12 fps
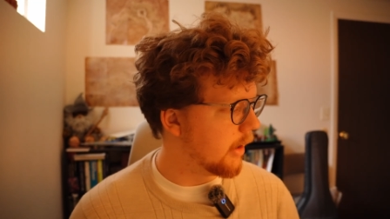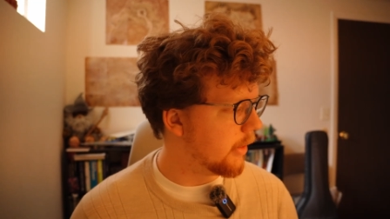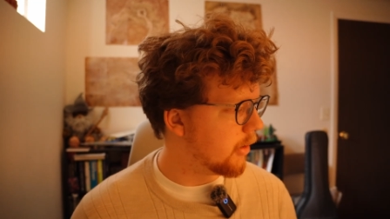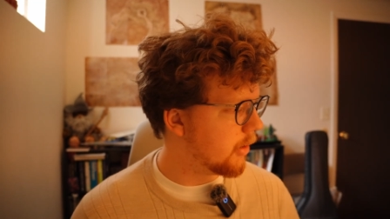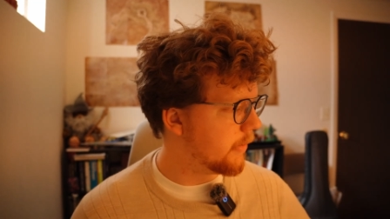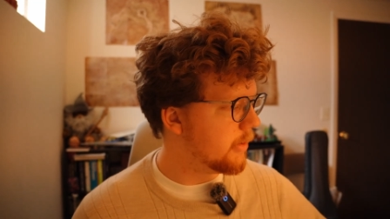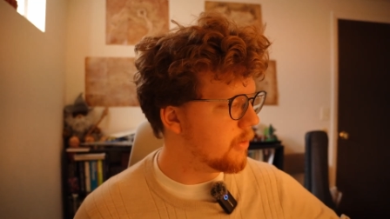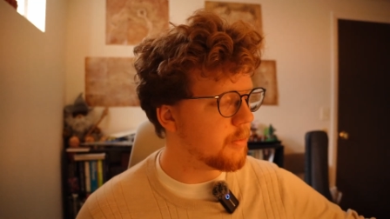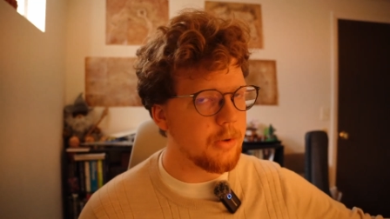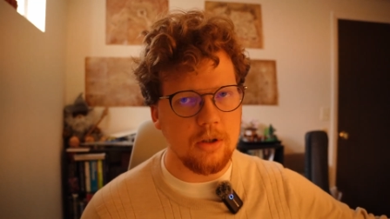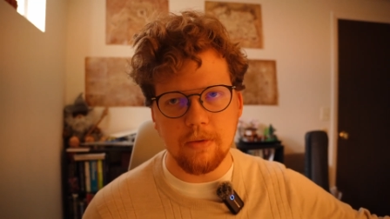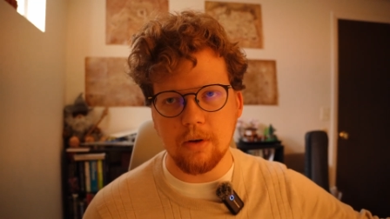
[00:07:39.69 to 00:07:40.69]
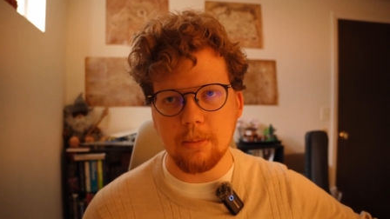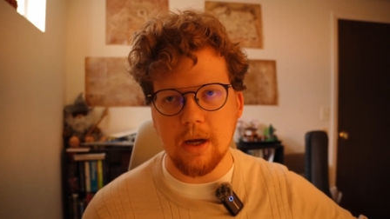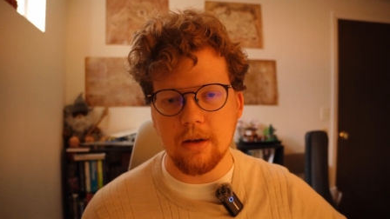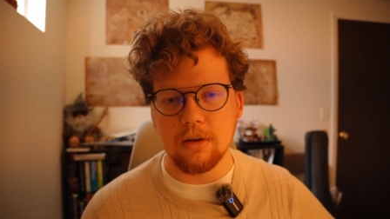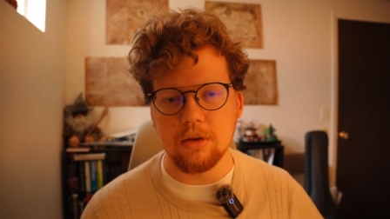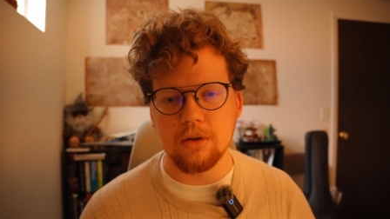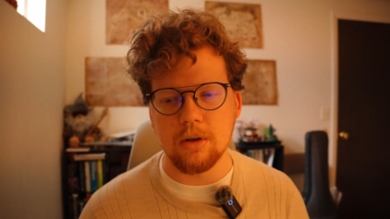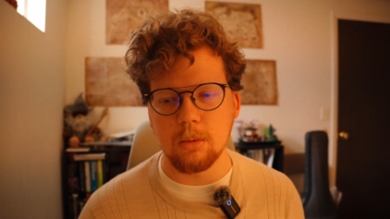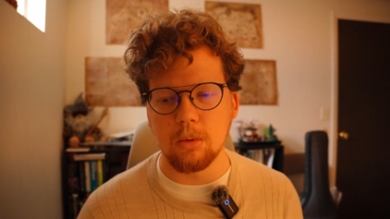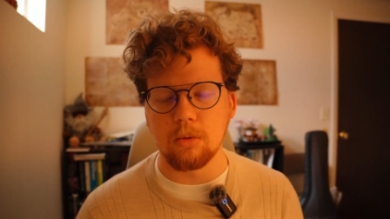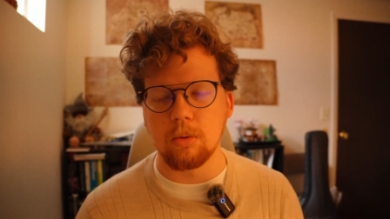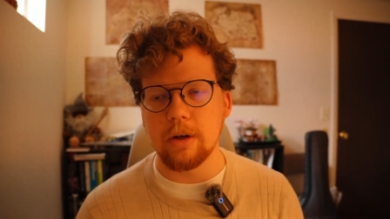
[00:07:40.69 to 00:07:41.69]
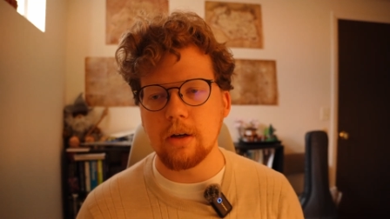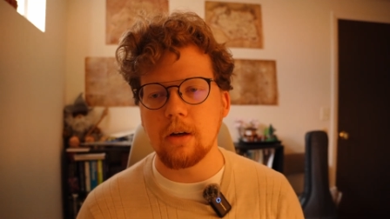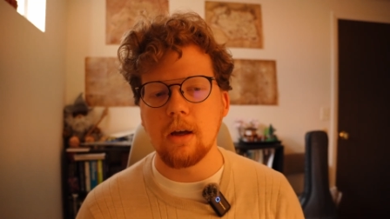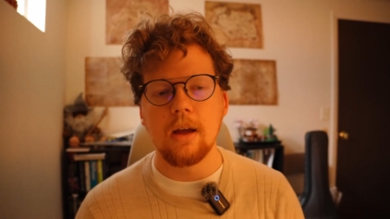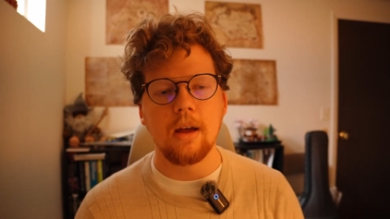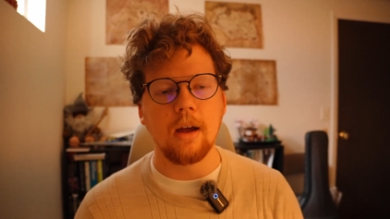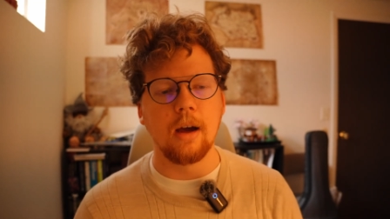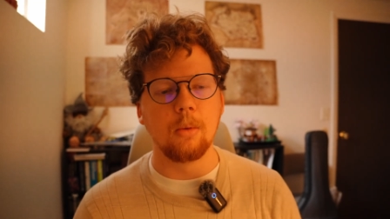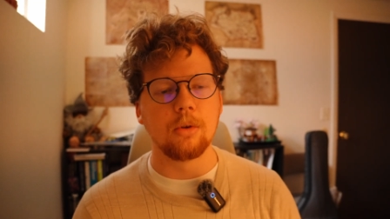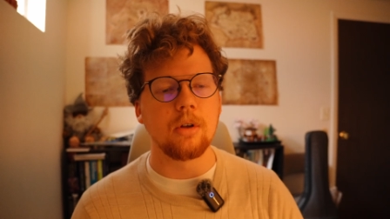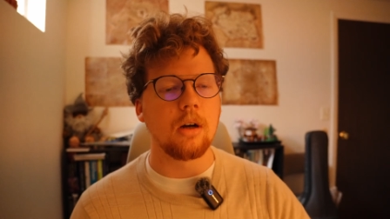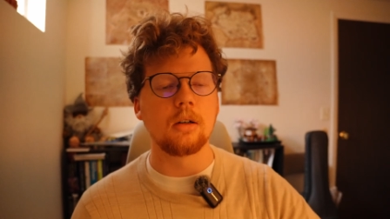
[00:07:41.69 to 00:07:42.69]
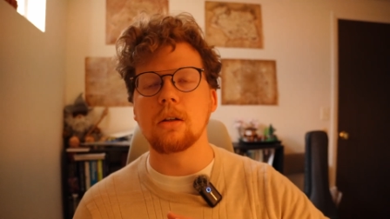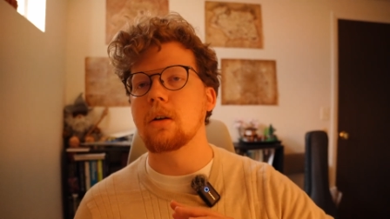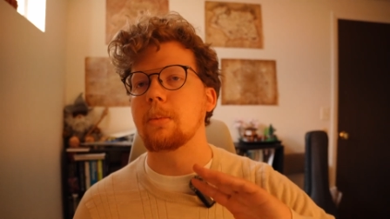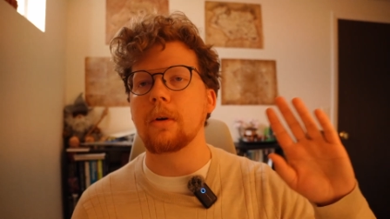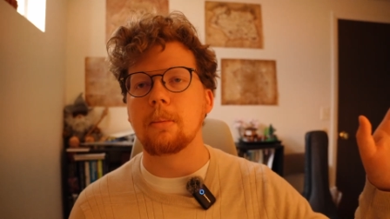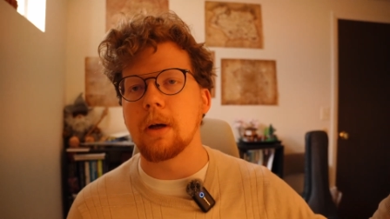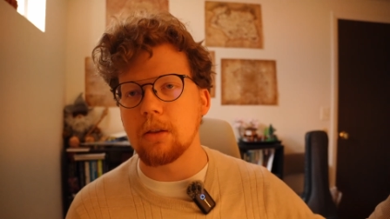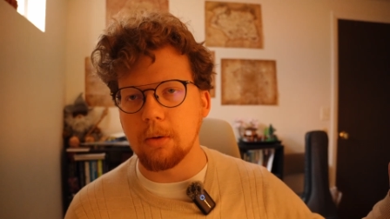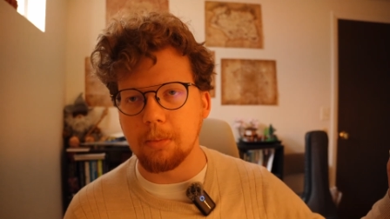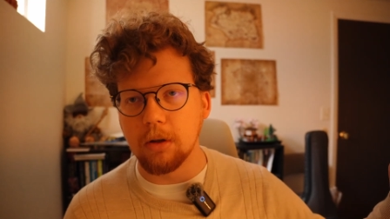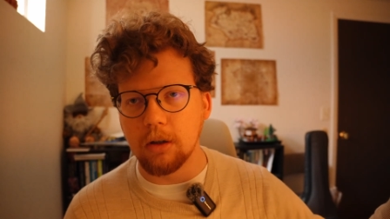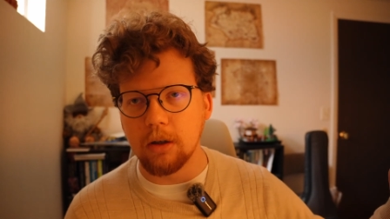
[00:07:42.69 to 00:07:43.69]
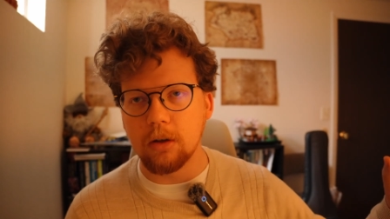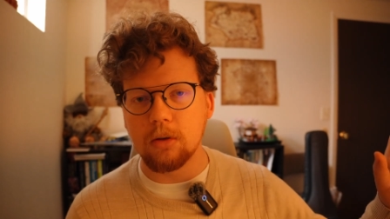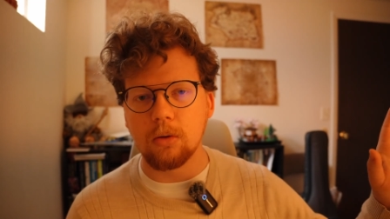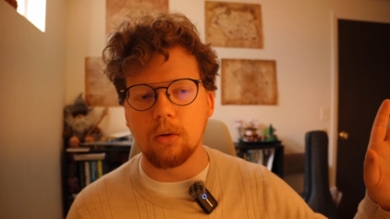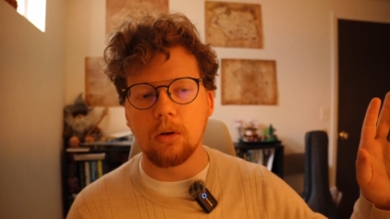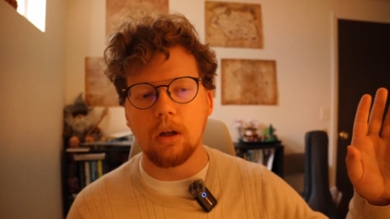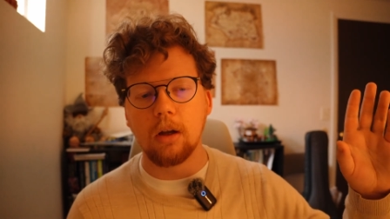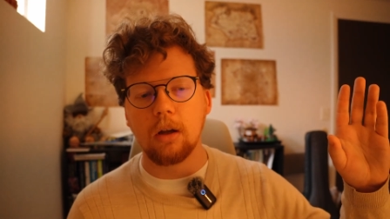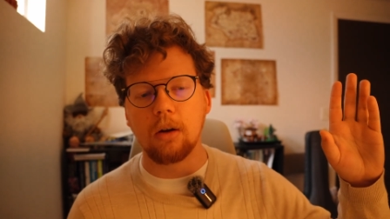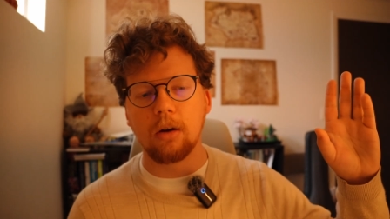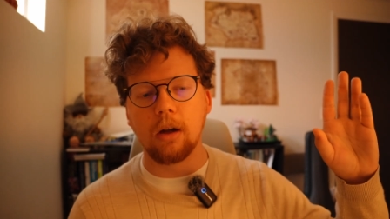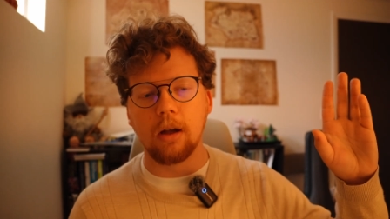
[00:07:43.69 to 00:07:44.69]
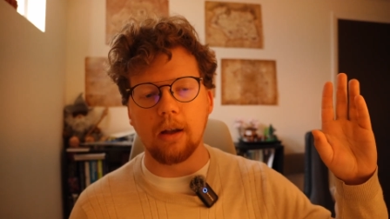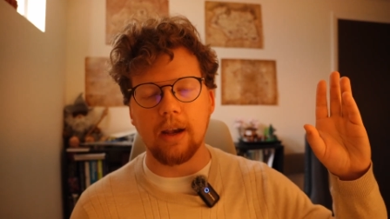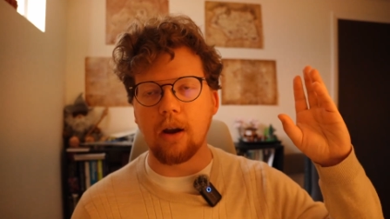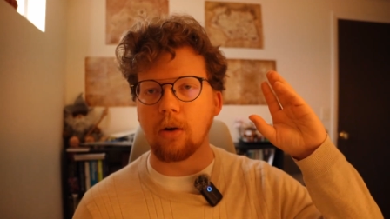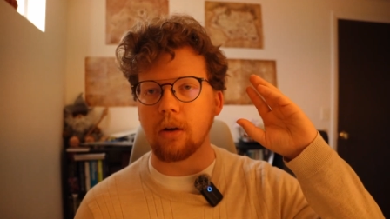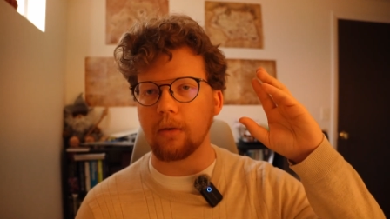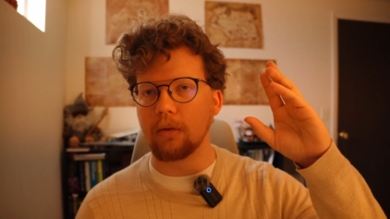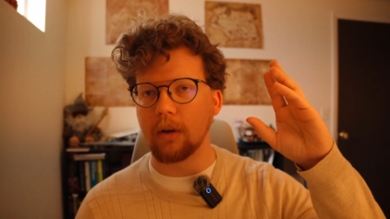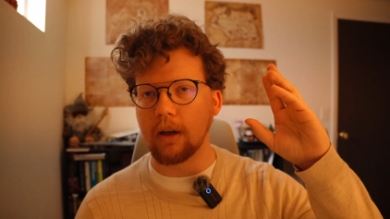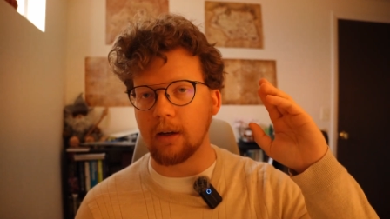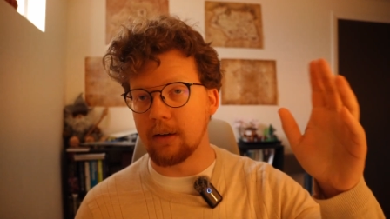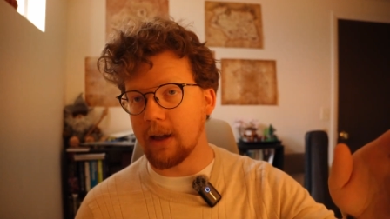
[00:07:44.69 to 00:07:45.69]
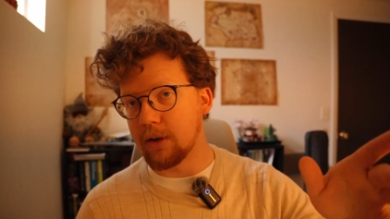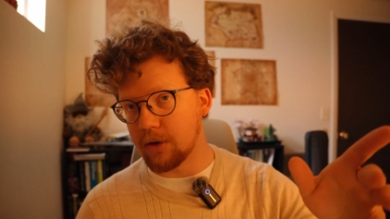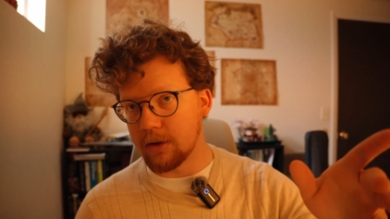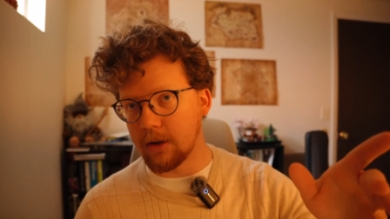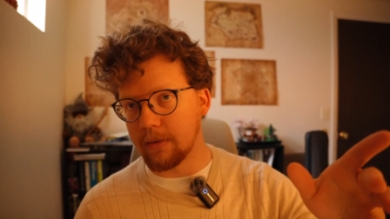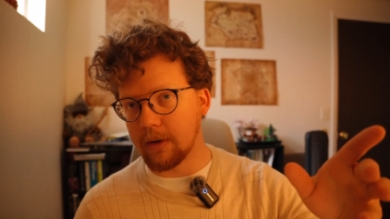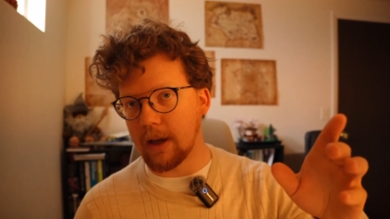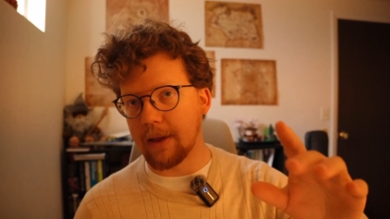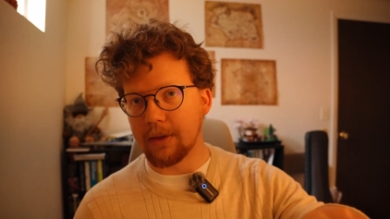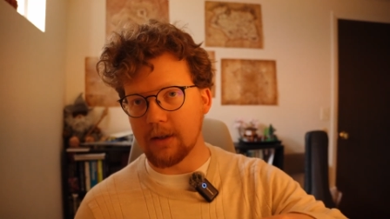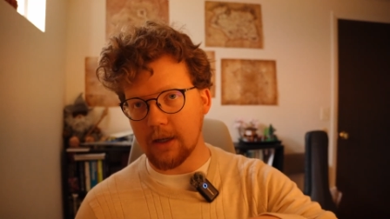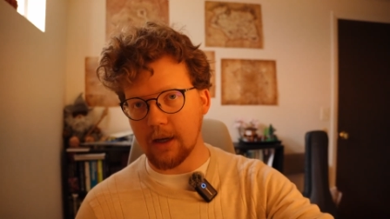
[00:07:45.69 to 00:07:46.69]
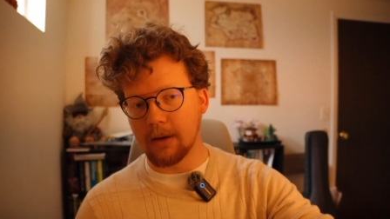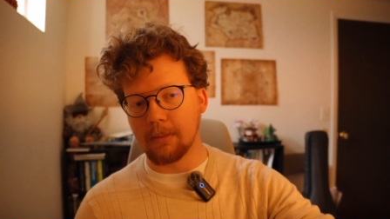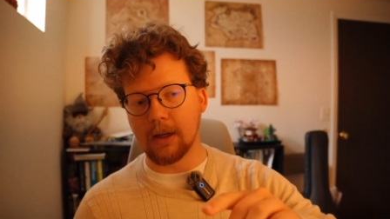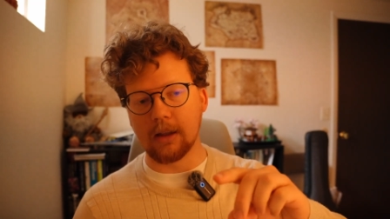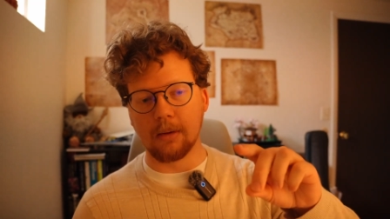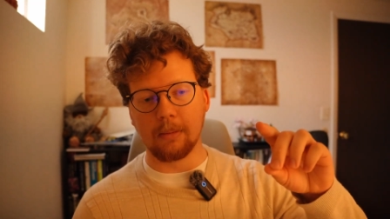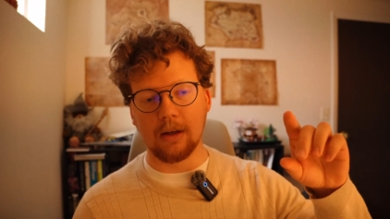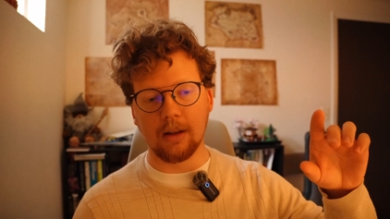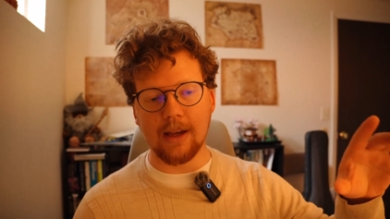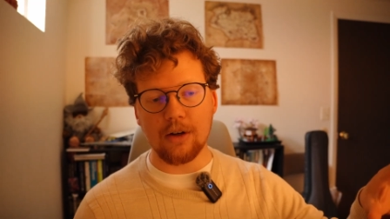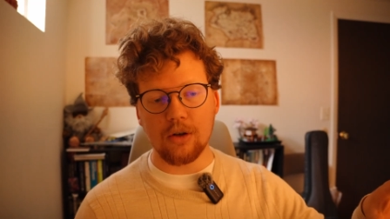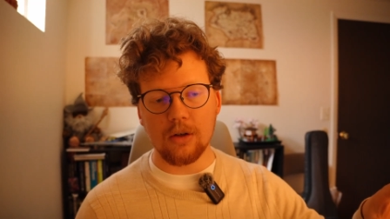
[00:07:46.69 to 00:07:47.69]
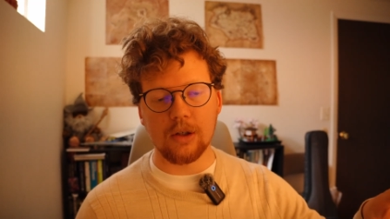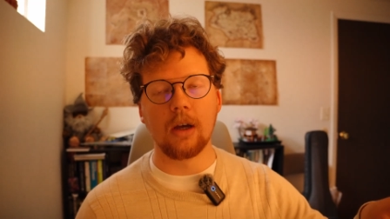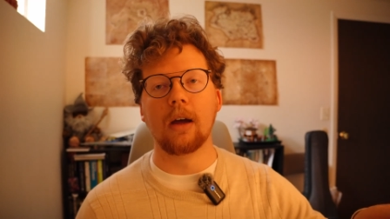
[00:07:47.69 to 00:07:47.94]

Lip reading: There are a few specific passages I will read. We'll talk a little bit about the political narratives and intentions of it at the time in the Middle Ages,